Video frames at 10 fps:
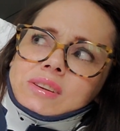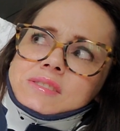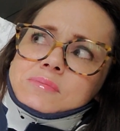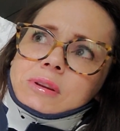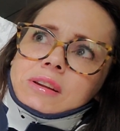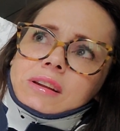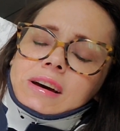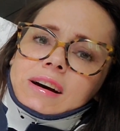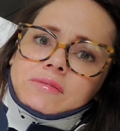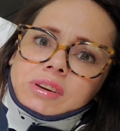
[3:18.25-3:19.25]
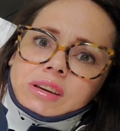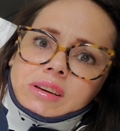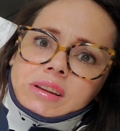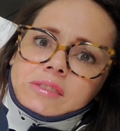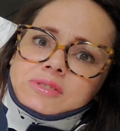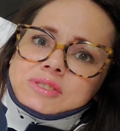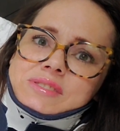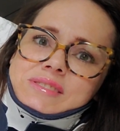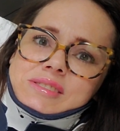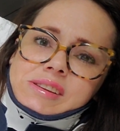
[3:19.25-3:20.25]
He's been an advocate ever
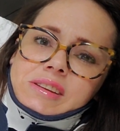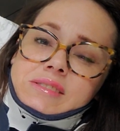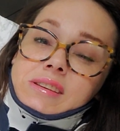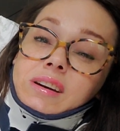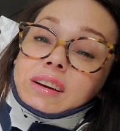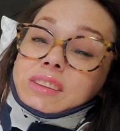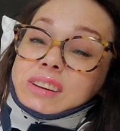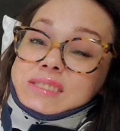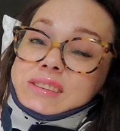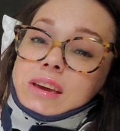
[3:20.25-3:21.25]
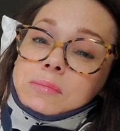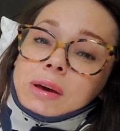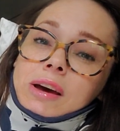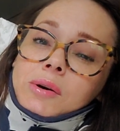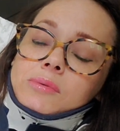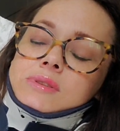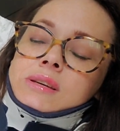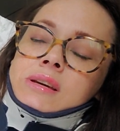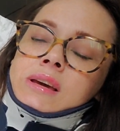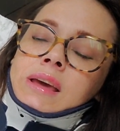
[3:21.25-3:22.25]
since the C D C guidelines came out,
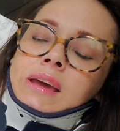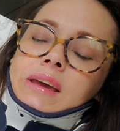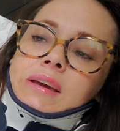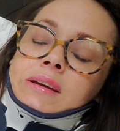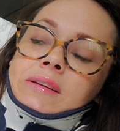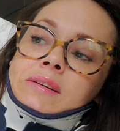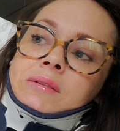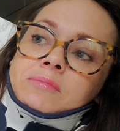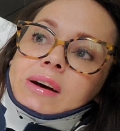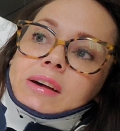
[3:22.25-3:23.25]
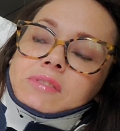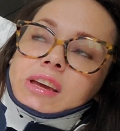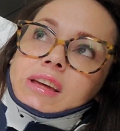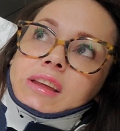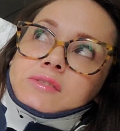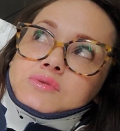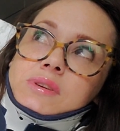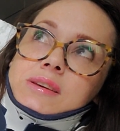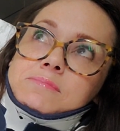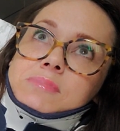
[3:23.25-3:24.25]
and um, advocating to
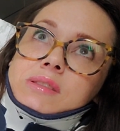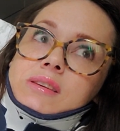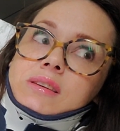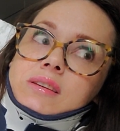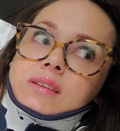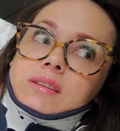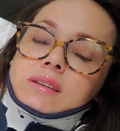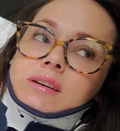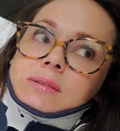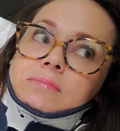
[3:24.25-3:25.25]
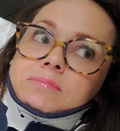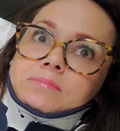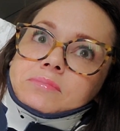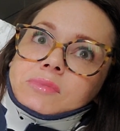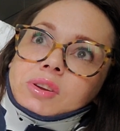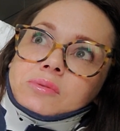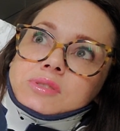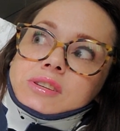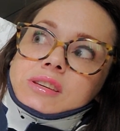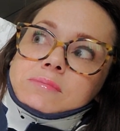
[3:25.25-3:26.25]
keep the, um, you know,
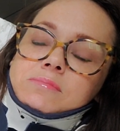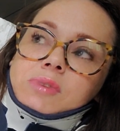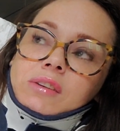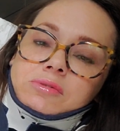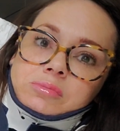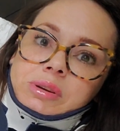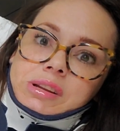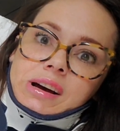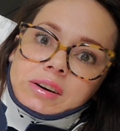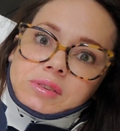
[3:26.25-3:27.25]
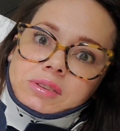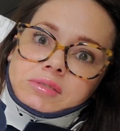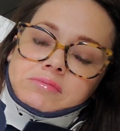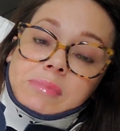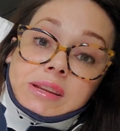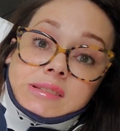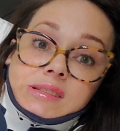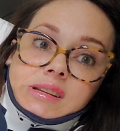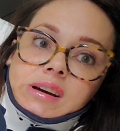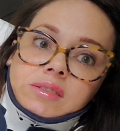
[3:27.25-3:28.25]
to keep government out of
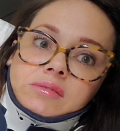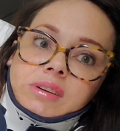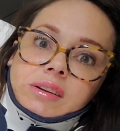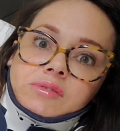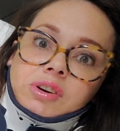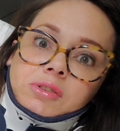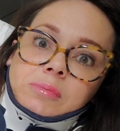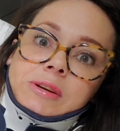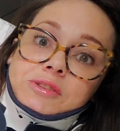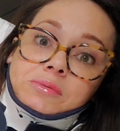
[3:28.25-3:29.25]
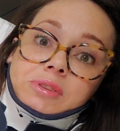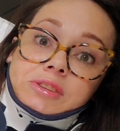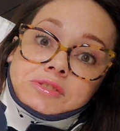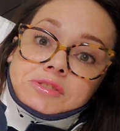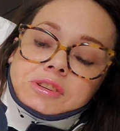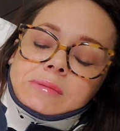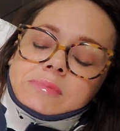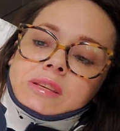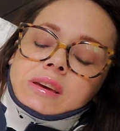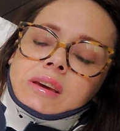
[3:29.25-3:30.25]
medicine, out of out of doctor-patient
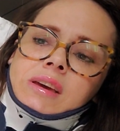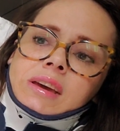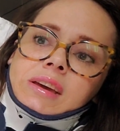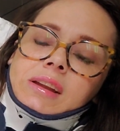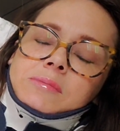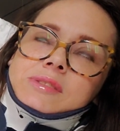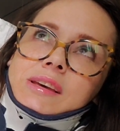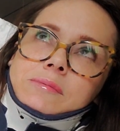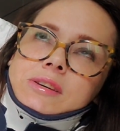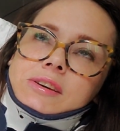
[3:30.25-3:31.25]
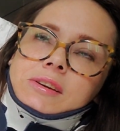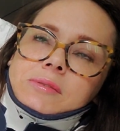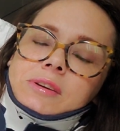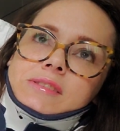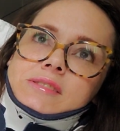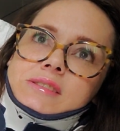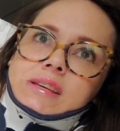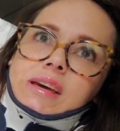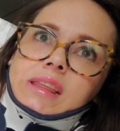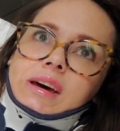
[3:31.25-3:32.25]
relationships. And I'm saying, I'm telling you all this to
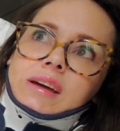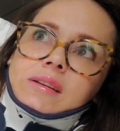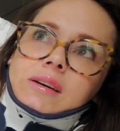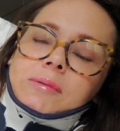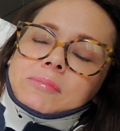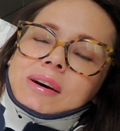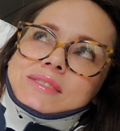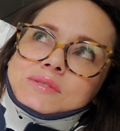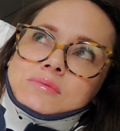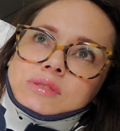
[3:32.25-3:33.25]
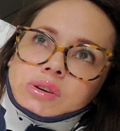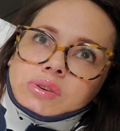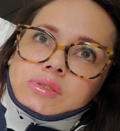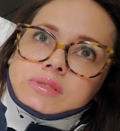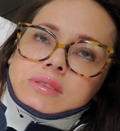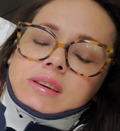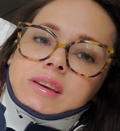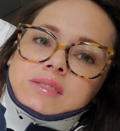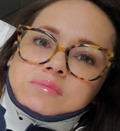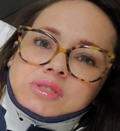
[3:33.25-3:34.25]
say that um, as a result,
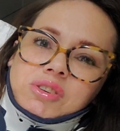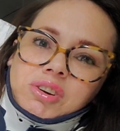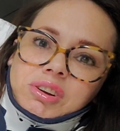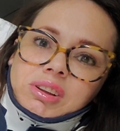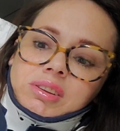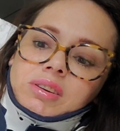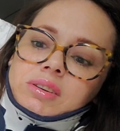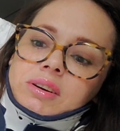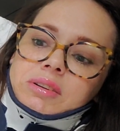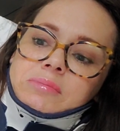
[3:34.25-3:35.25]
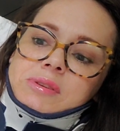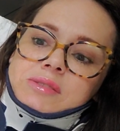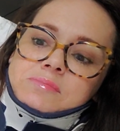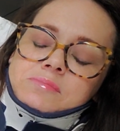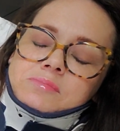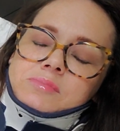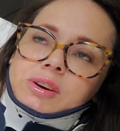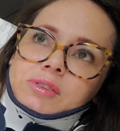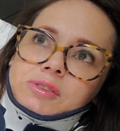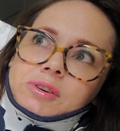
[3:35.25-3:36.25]
he has been targeted. Um, he's
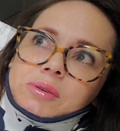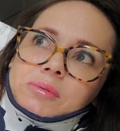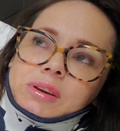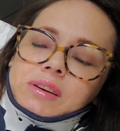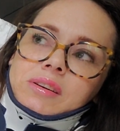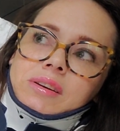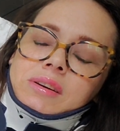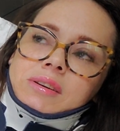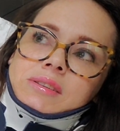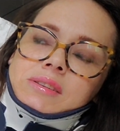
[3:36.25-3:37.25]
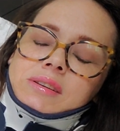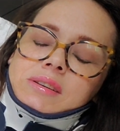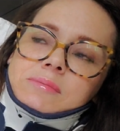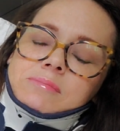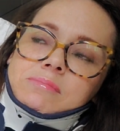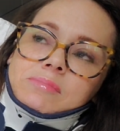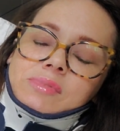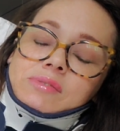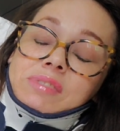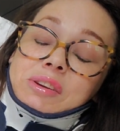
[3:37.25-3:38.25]
undergoing
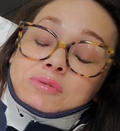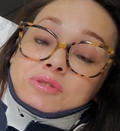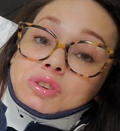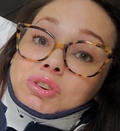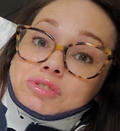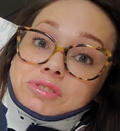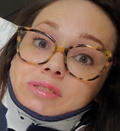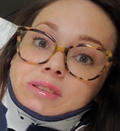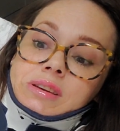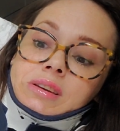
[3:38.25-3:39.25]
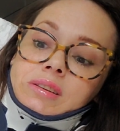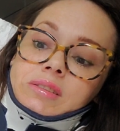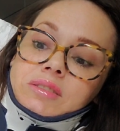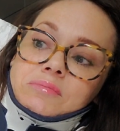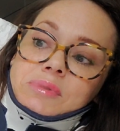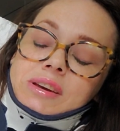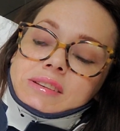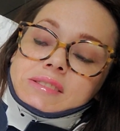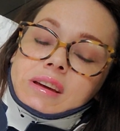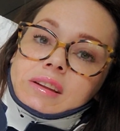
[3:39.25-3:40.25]
federal charges, and um, he
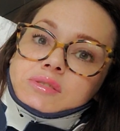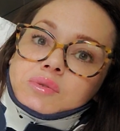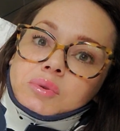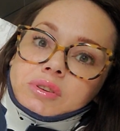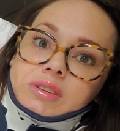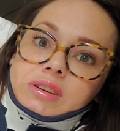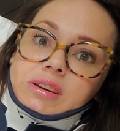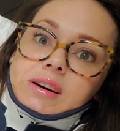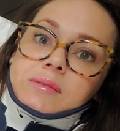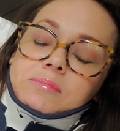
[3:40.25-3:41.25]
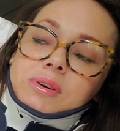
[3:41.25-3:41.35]
hasn't had his court date yet.